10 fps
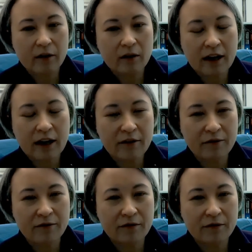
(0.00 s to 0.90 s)
life
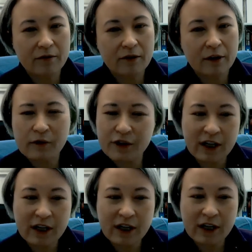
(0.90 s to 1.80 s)
that
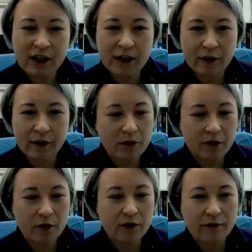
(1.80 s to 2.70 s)
originated on Earth
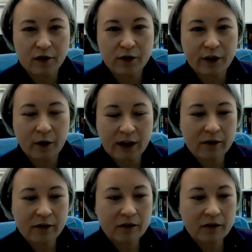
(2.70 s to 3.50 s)
could eventually go down,